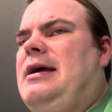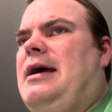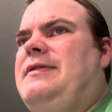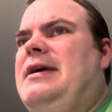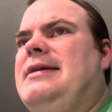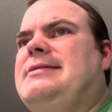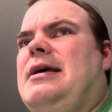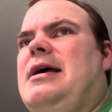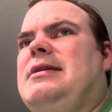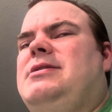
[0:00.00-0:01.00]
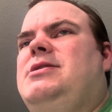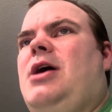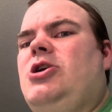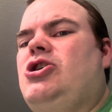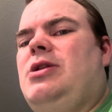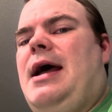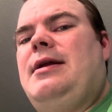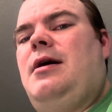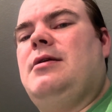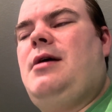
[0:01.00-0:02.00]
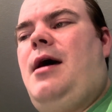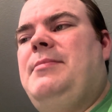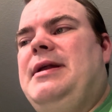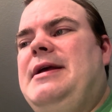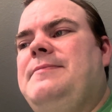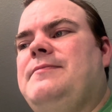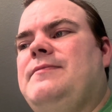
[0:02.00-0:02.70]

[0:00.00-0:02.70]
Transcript: think it's a touch light on comedy,